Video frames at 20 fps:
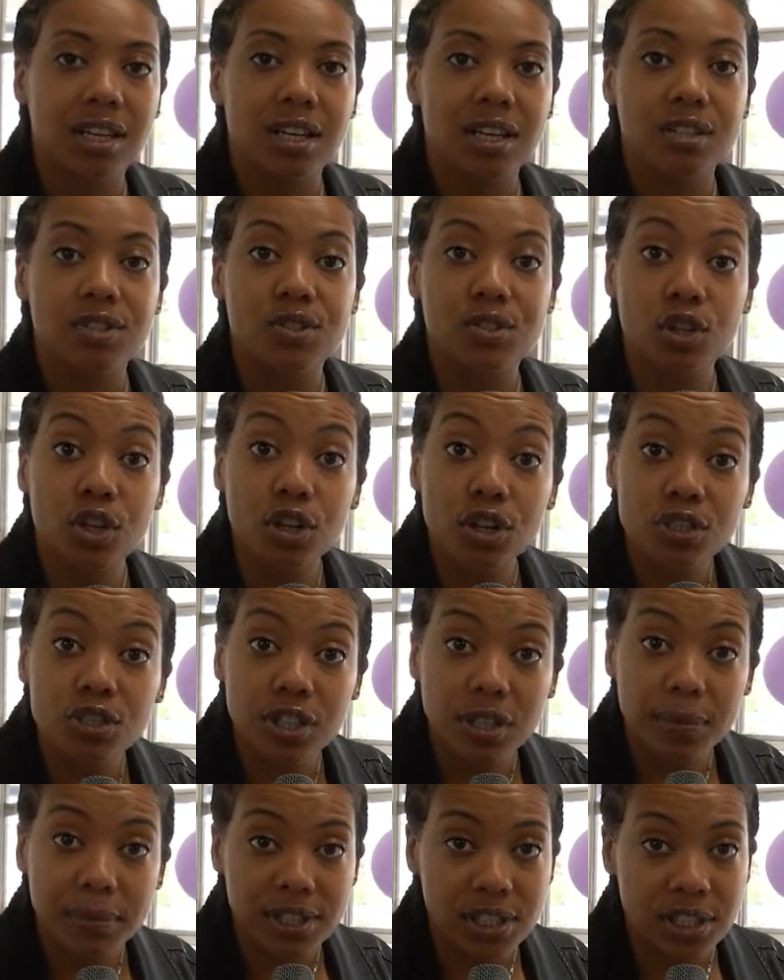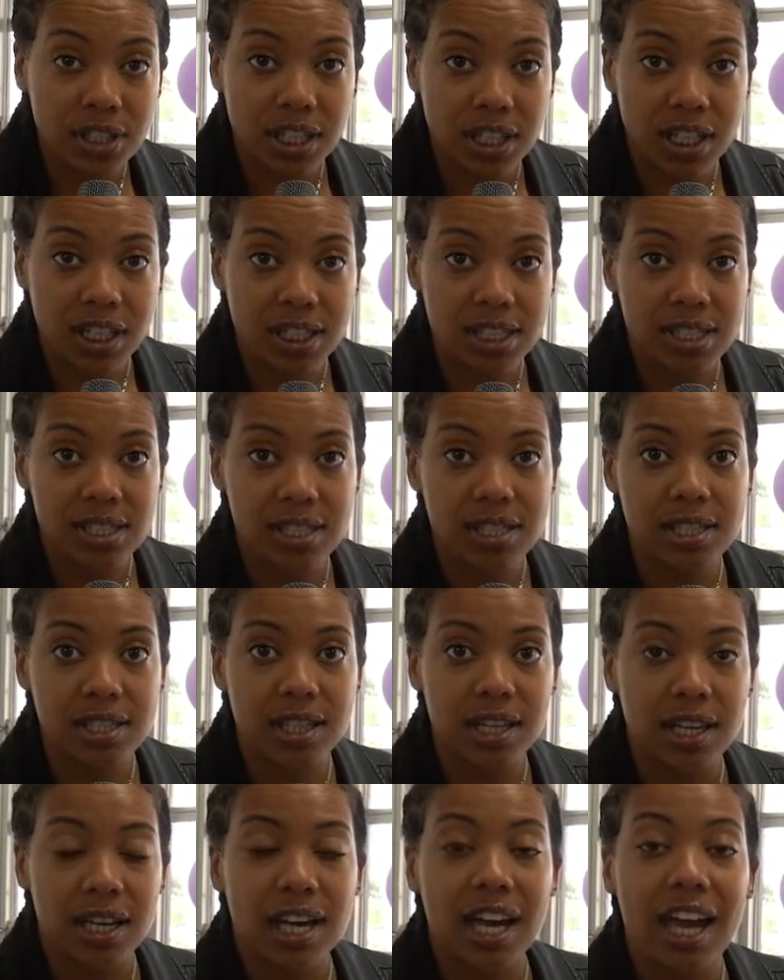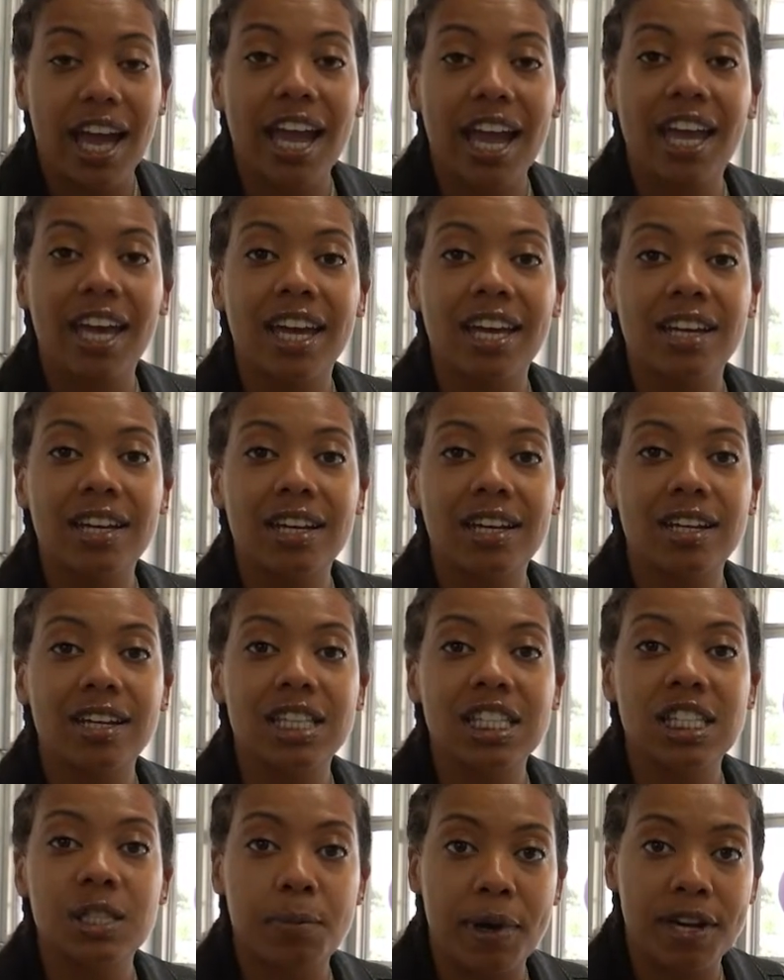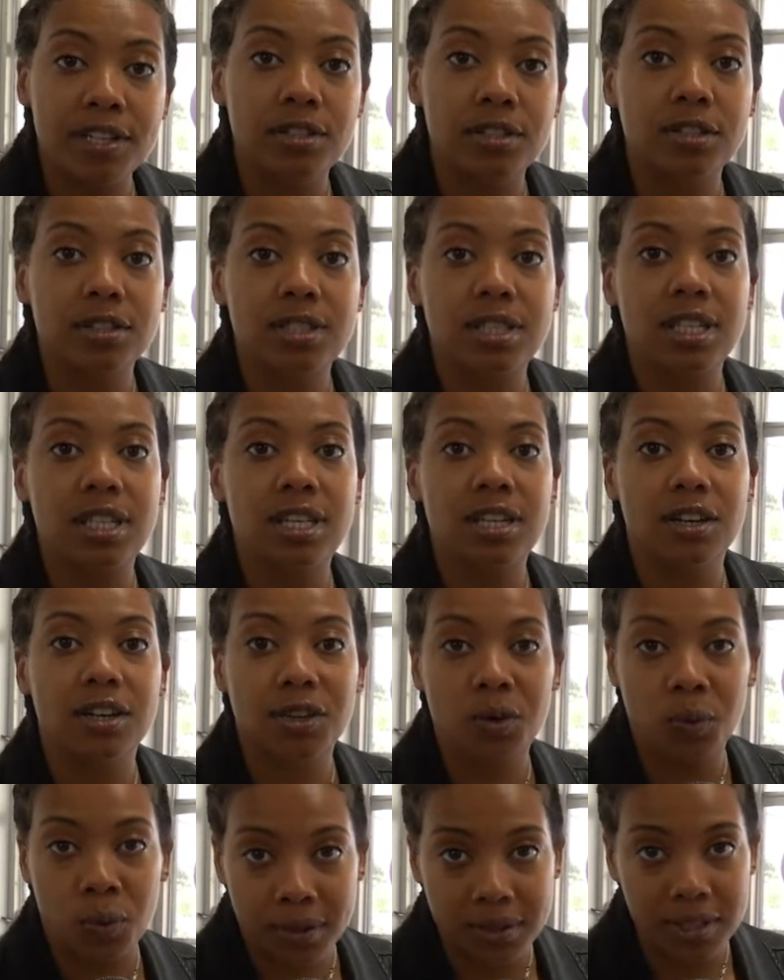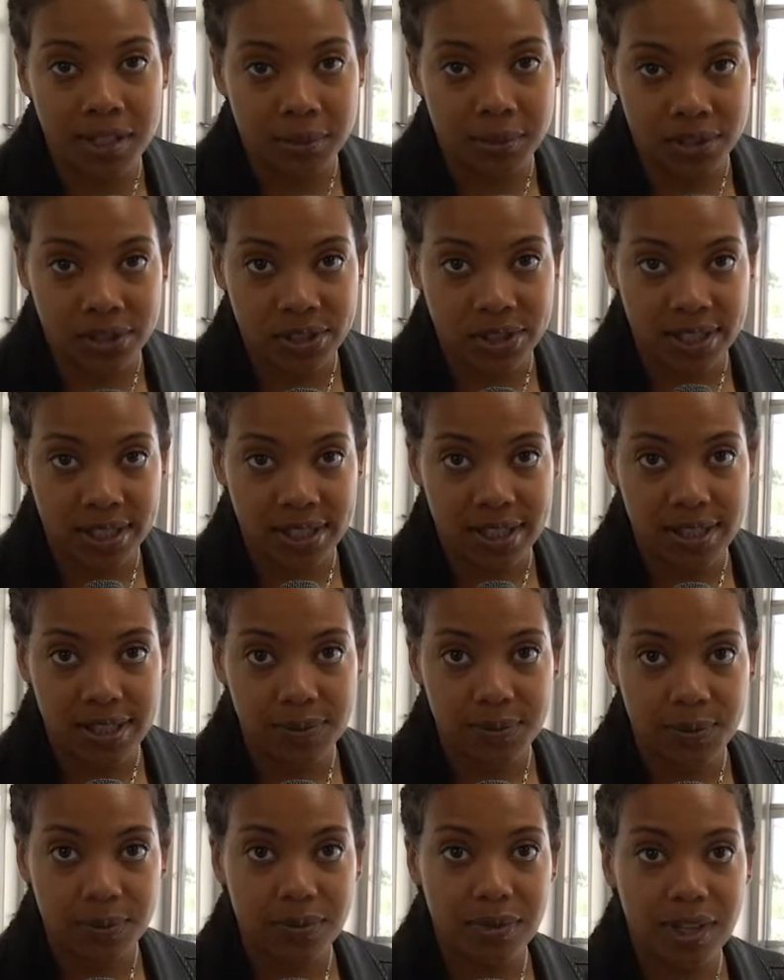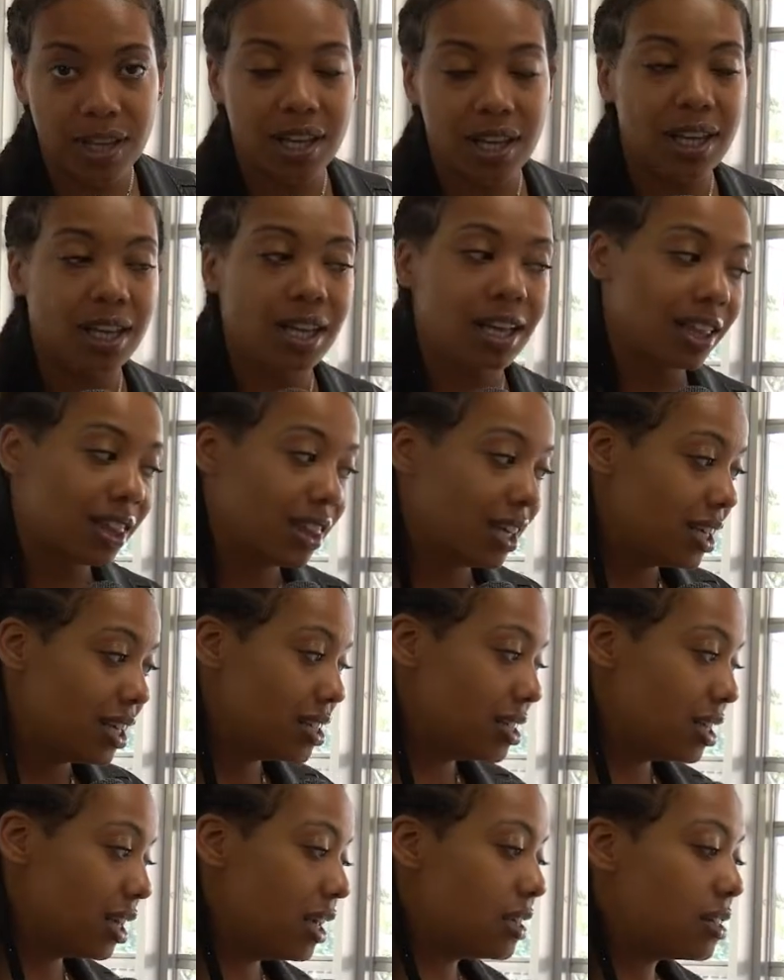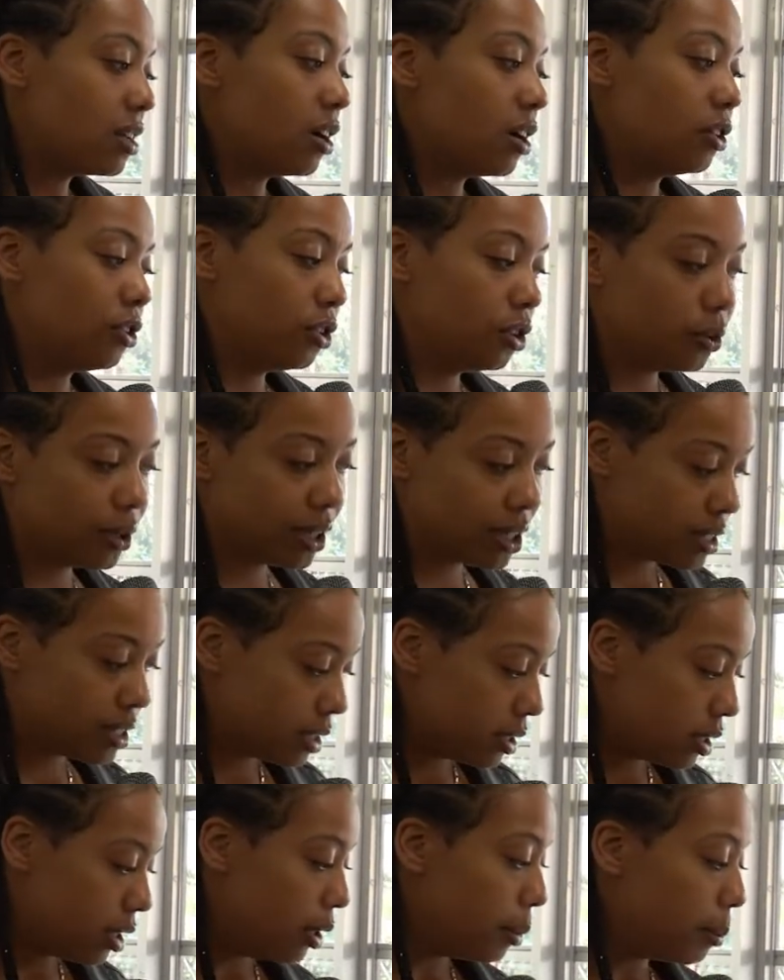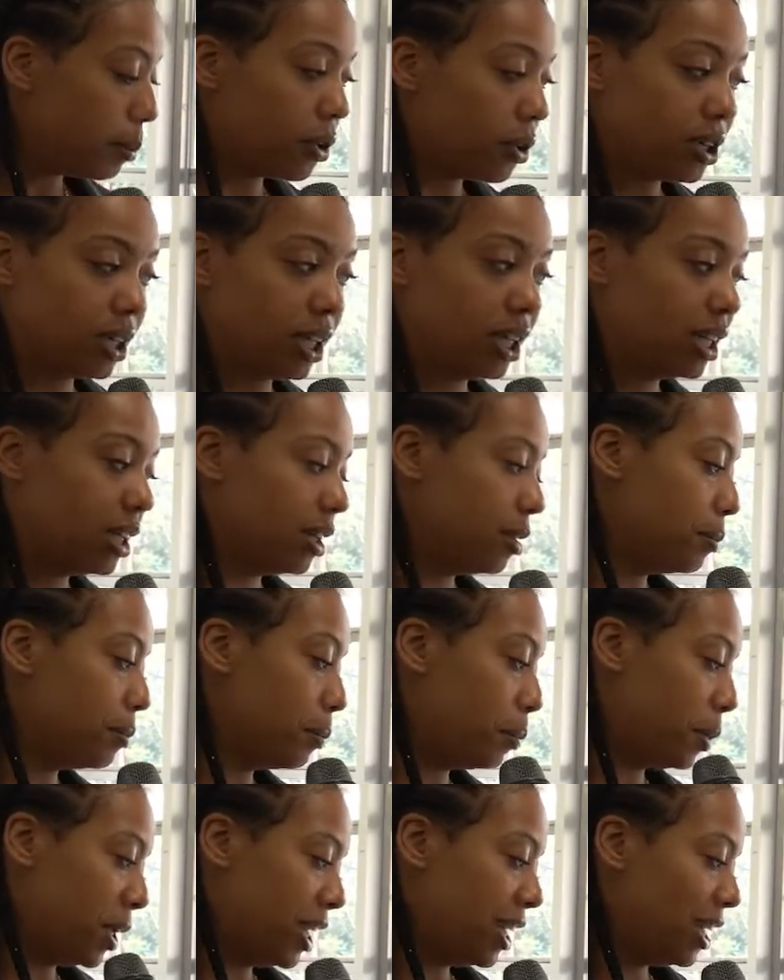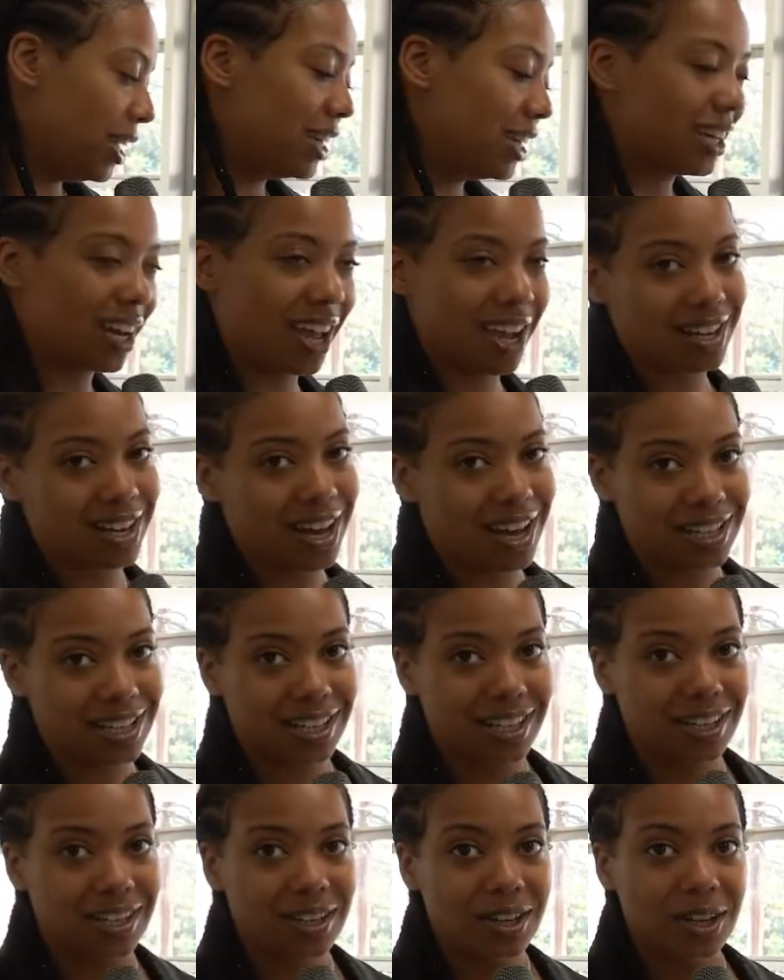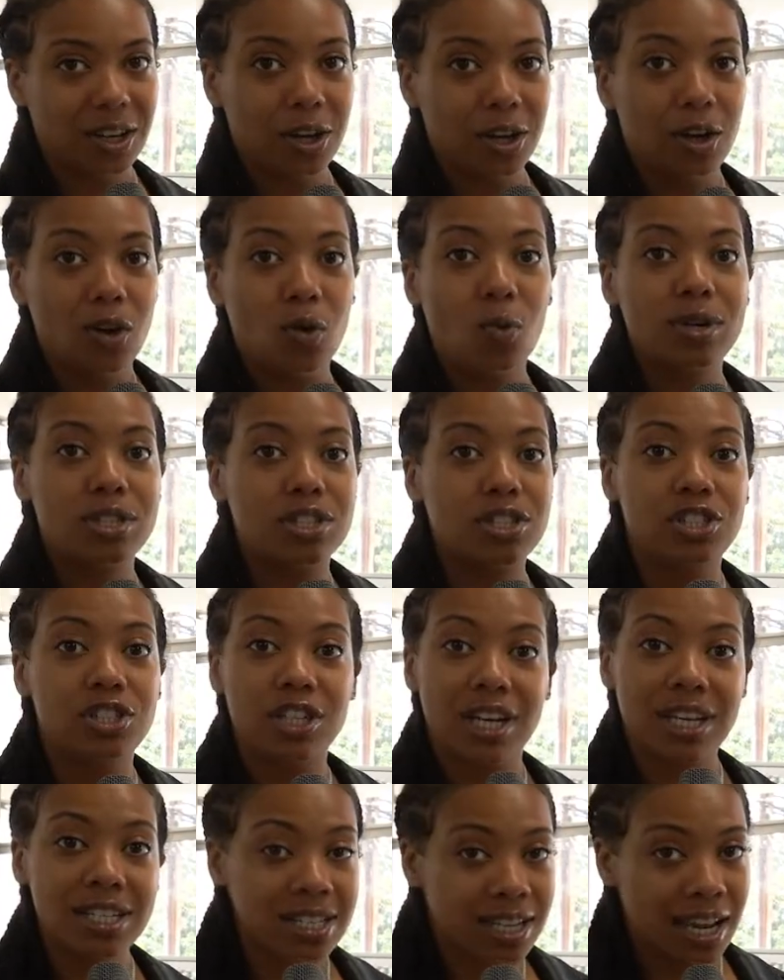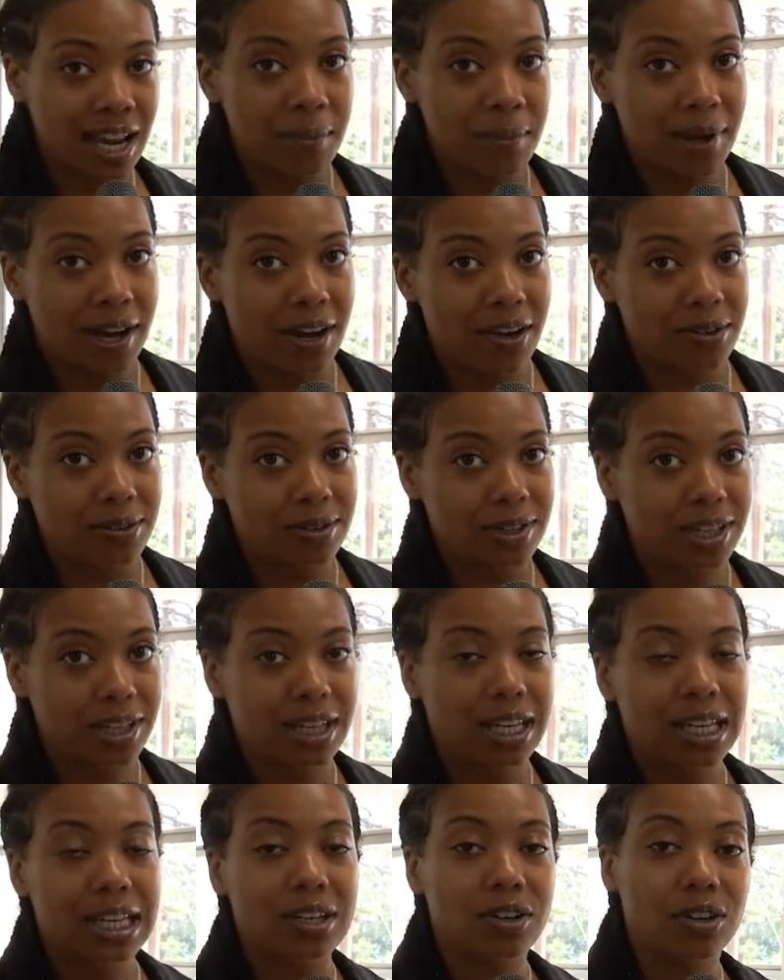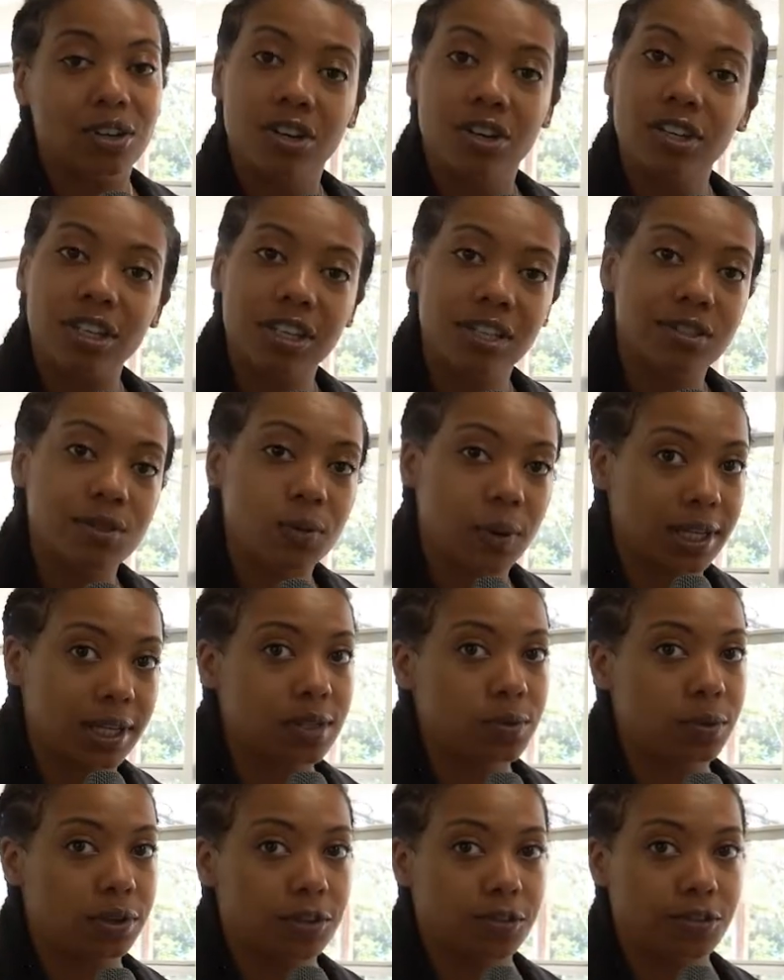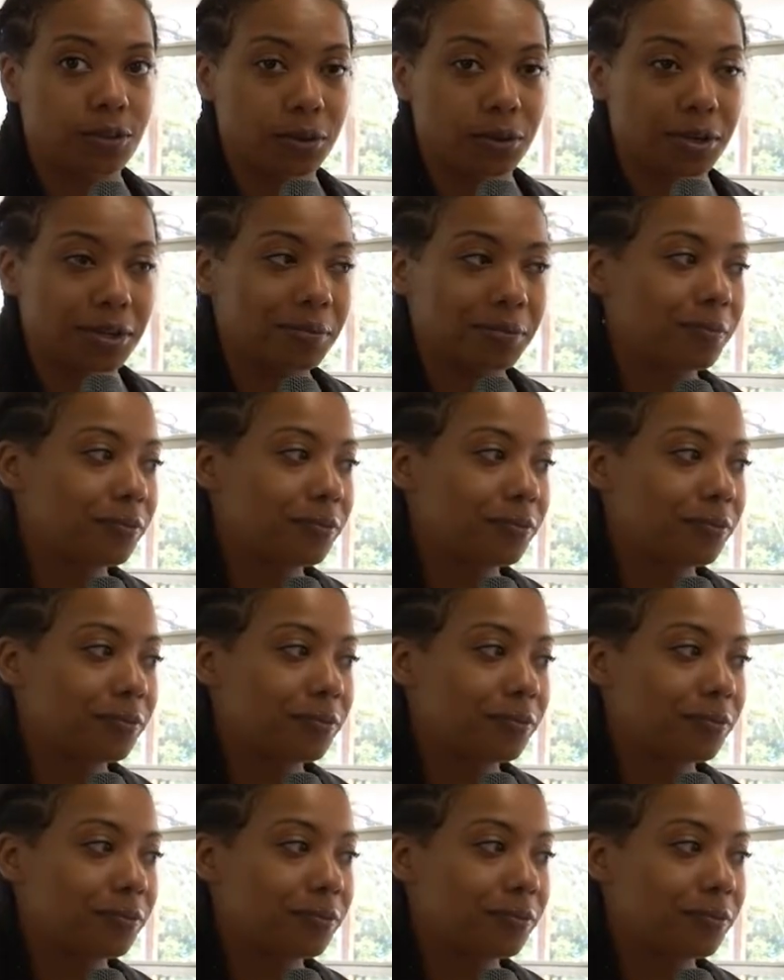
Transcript: serging machines, and specialty quilting machines. This is our newest Bernina B990, which just came out in early 2024.